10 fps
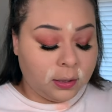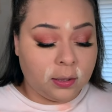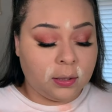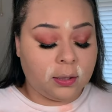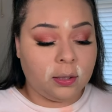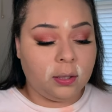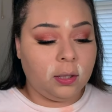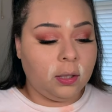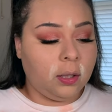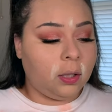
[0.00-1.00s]
and
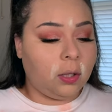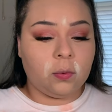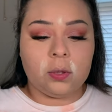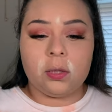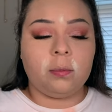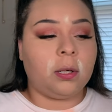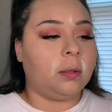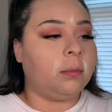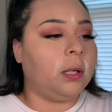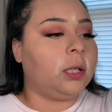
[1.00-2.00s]
coat the
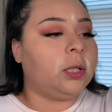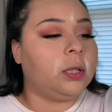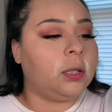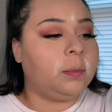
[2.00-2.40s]
bottom lashes.